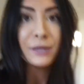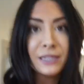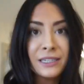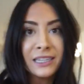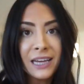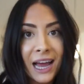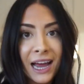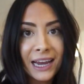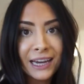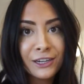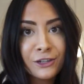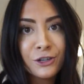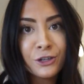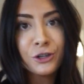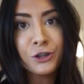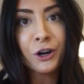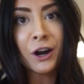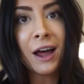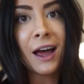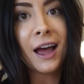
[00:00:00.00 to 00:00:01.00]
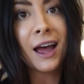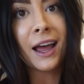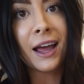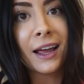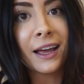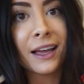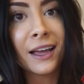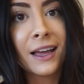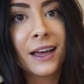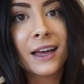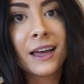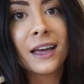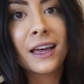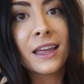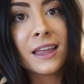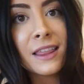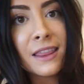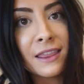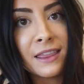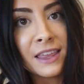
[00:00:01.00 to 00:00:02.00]
been dying to try
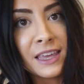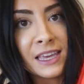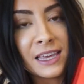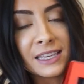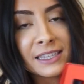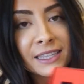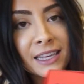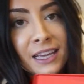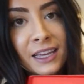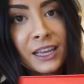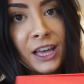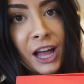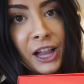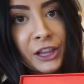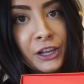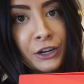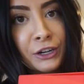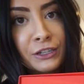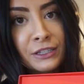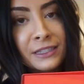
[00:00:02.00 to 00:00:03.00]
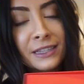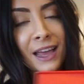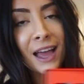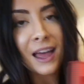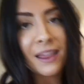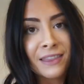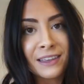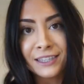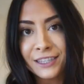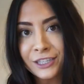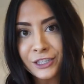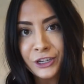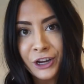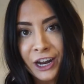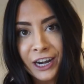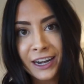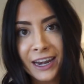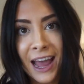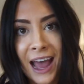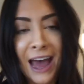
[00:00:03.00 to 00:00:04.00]
these colors. This is
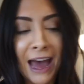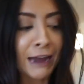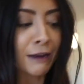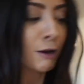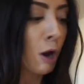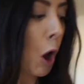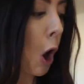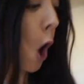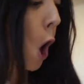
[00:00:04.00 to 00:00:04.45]
not an ad.